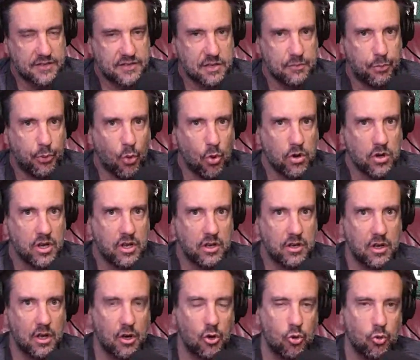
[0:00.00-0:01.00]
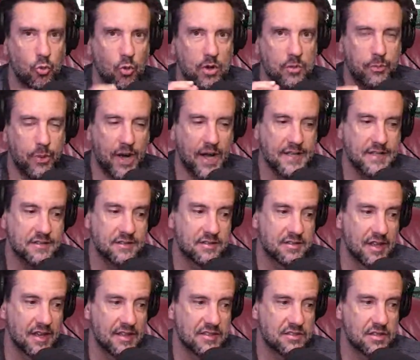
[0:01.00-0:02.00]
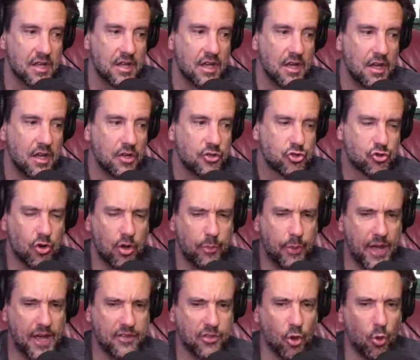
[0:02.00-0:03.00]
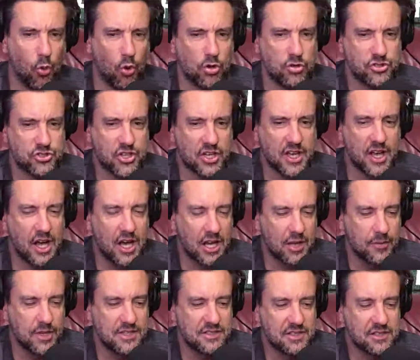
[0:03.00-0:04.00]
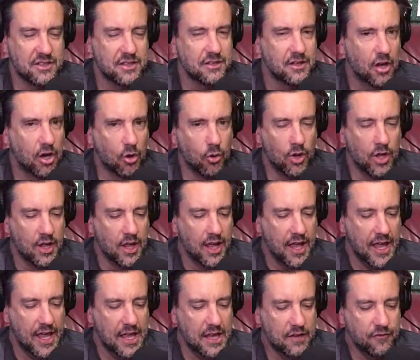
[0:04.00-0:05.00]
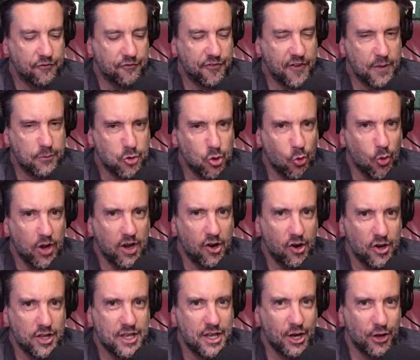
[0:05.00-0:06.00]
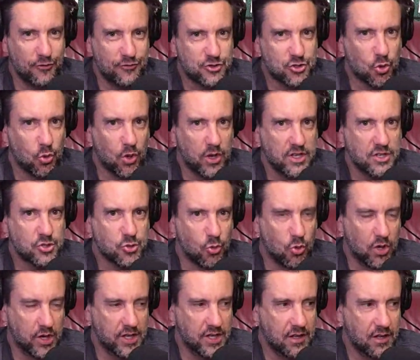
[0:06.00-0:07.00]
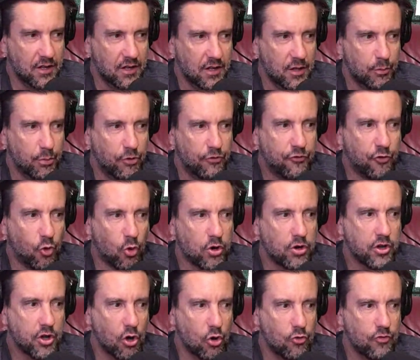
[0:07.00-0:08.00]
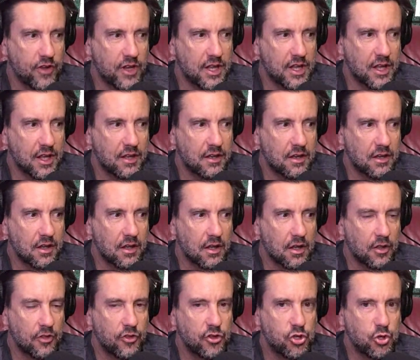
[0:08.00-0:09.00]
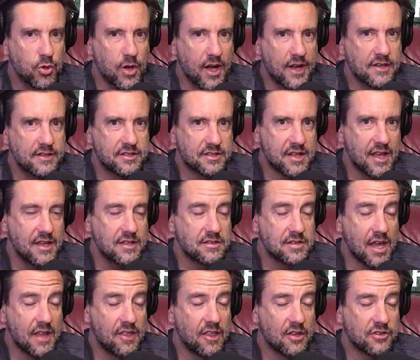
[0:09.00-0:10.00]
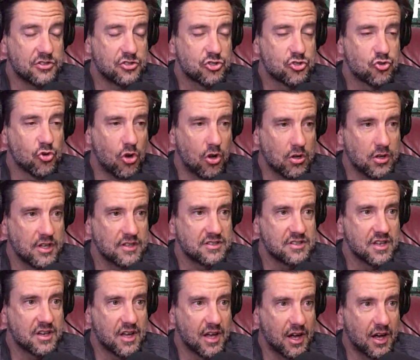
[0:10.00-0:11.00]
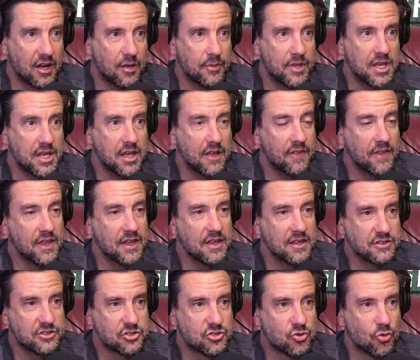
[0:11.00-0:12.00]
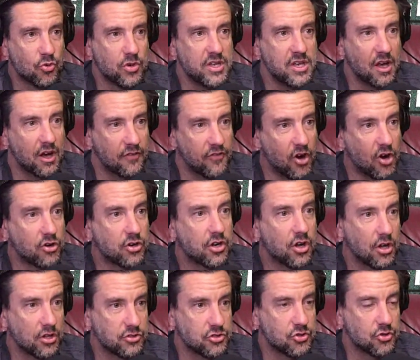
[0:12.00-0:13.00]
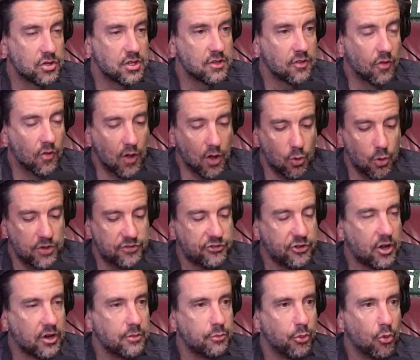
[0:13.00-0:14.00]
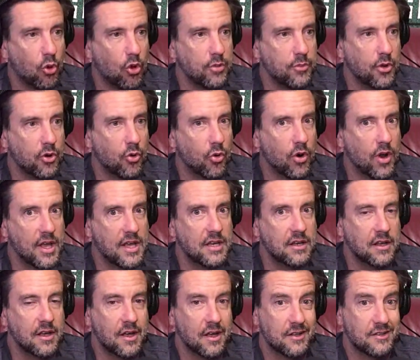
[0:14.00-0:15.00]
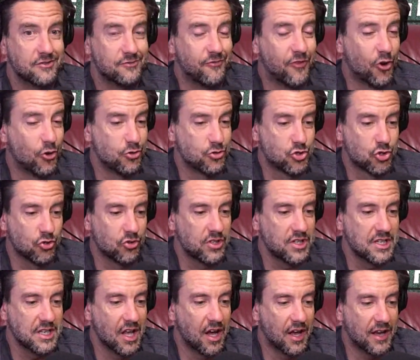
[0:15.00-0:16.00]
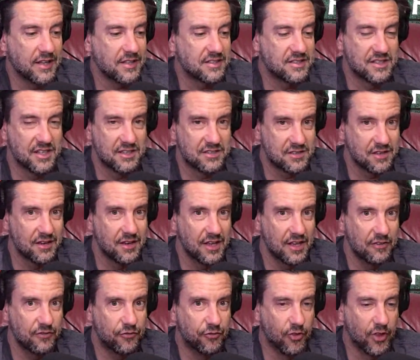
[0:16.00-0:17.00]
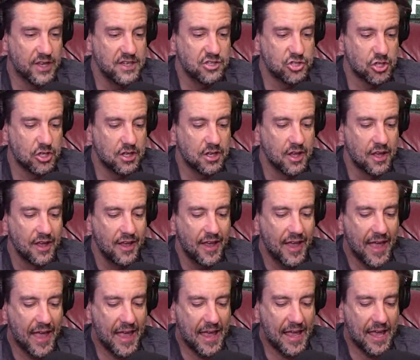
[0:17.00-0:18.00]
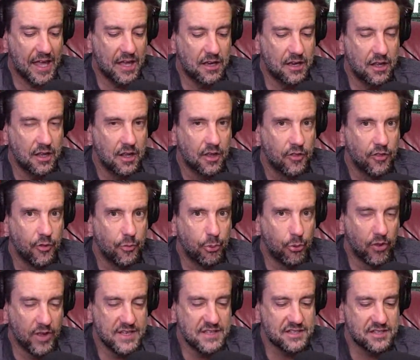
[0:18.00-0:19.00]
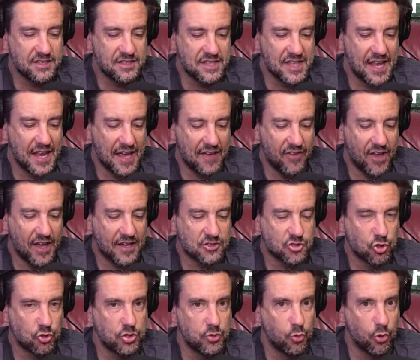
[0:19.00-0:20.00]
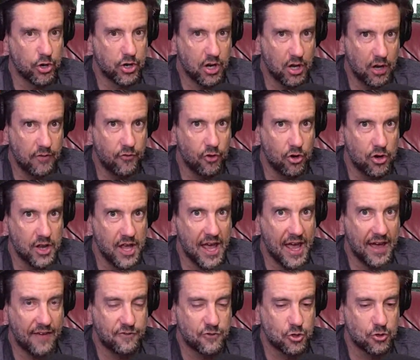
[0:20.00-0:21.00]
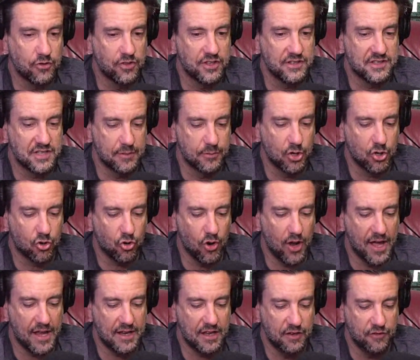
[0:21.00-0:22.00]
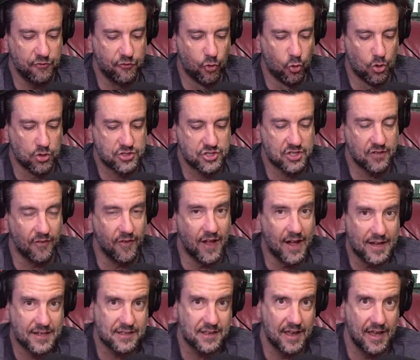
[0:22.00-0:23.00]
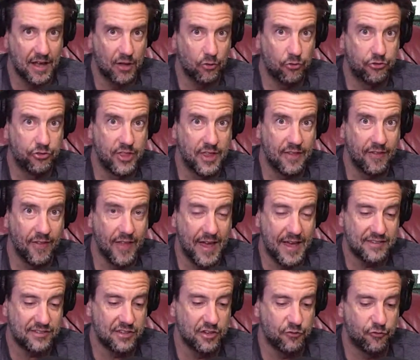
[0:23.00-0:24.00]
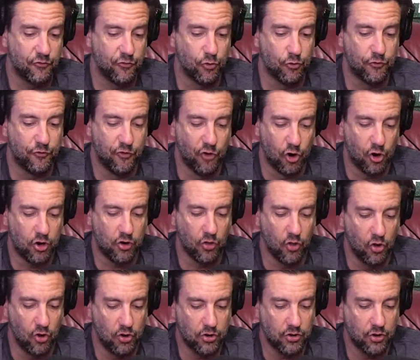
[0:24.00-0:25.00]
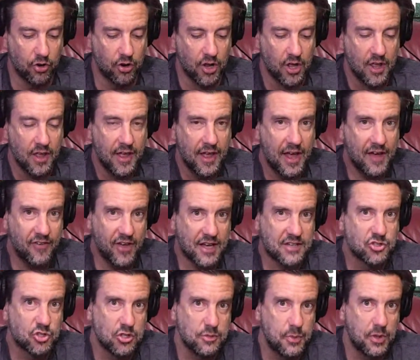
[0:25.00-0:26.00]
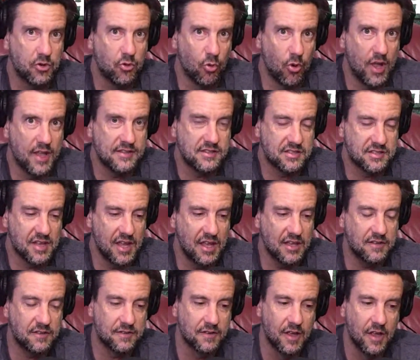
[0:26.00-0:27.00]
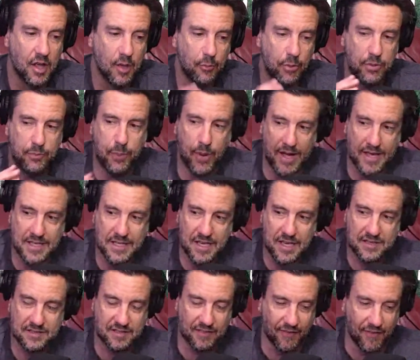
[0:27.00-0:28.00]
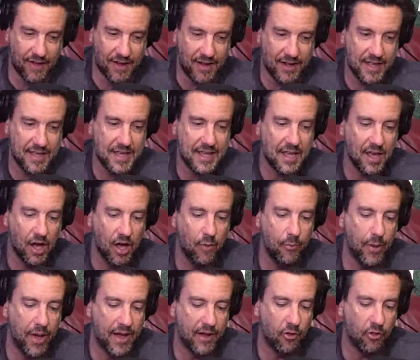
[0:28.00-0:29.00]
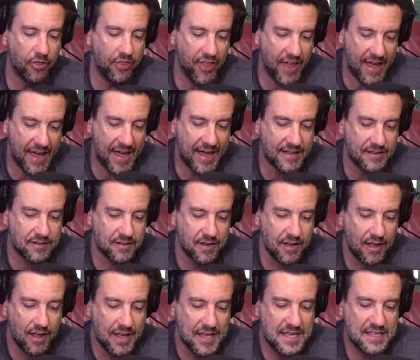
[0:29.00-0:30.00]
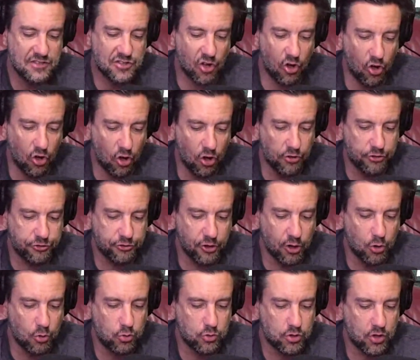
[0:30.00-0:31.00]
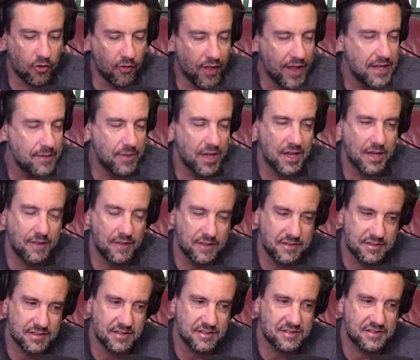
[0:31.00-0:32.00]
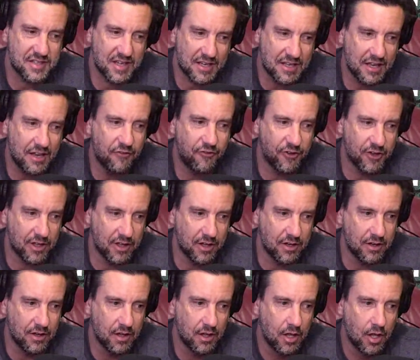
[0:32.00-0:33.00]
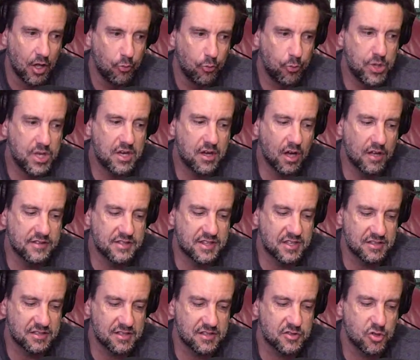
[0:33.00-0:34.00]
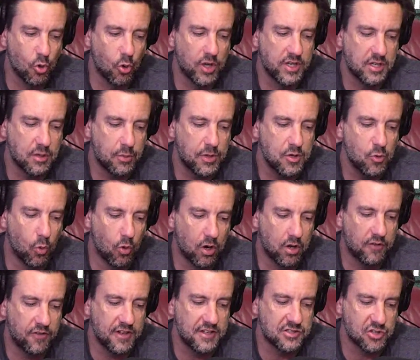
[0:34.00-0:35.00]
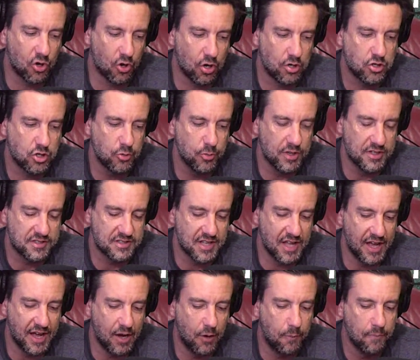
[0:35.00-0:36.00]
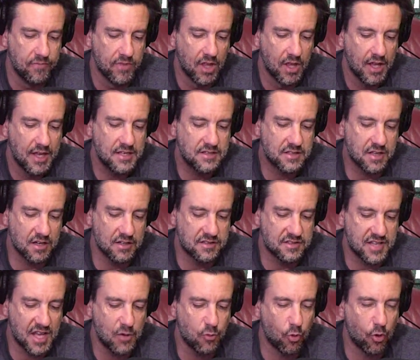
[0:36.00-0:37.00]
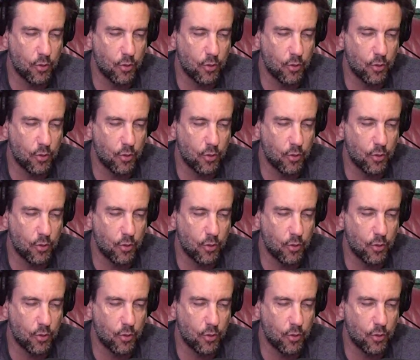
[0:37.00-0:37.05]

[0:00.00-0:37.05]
it's important to note when Biden says Trump had the worst economy. No, in February of 2020, before COVID hit, the United States had the strongest economy in the history of our country. Lowest unemployment rate, virtually non-existent inflation, and the places that have actually recovered after the Democrat-enforced lockdowns that lasted for far longer have actually been red states. But Biden is lying about that. He's also claiming, and this is significant, because this is going to be one of his arguments now. He's going to say